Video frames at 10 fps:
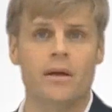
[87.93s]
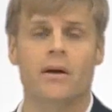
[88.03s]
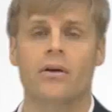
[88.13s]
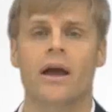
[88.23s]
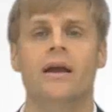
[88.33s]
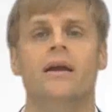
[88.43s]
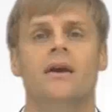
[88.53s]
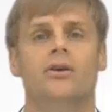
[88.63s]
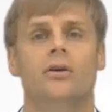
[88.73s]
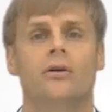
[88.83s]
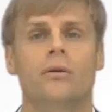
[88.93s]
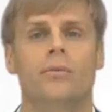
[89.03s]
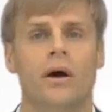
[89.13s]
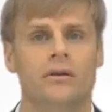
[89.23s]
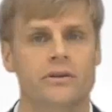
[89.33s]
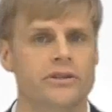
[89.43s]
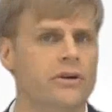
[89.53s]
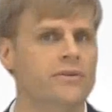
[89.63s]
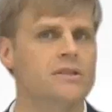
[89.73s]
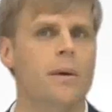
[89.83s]
Okay, your product or
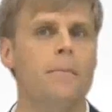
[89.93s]
service